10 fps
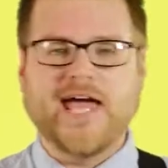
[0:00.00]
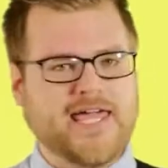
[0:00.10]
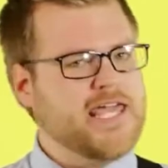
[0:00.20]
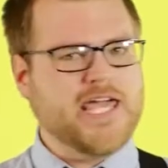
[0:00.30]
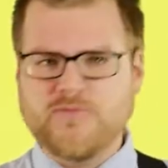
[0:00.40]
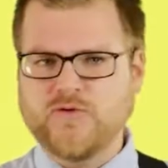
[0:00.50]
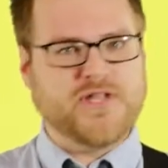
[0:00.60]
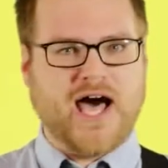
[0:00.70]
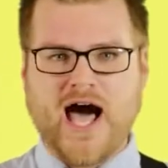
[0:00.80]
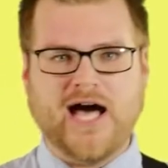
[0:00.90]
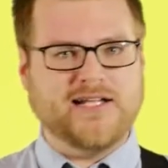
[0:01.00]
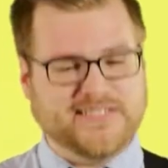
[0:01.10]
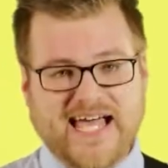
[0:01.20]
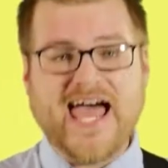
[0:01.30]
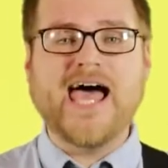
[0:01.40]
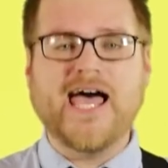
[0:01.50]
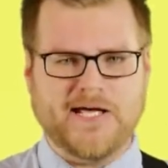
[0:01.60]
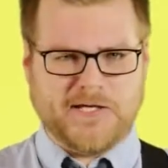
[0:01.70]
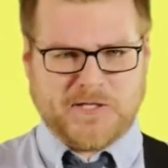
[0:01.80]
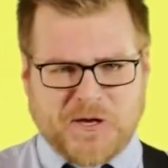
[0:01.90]
He will not
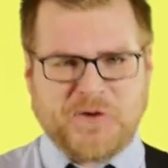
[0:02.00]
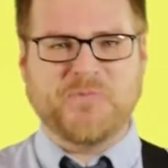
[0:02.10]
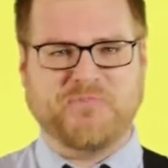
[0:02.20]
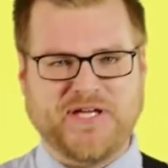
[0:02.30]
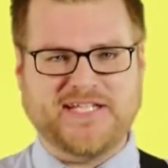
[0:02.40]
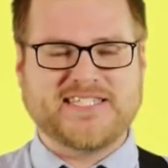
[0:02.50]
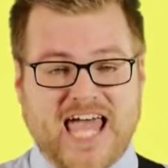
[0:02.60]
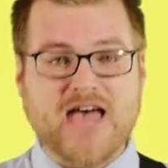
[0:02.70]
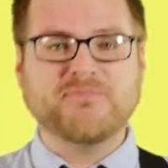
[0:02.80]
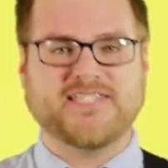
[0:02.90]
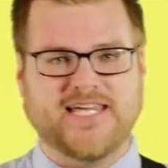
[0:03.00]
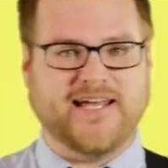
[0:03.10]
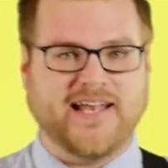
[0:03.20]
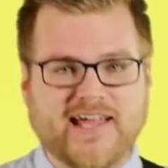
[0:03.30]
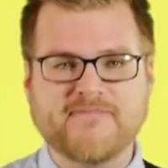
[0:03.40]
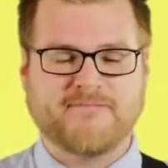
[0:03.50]
let you be tempted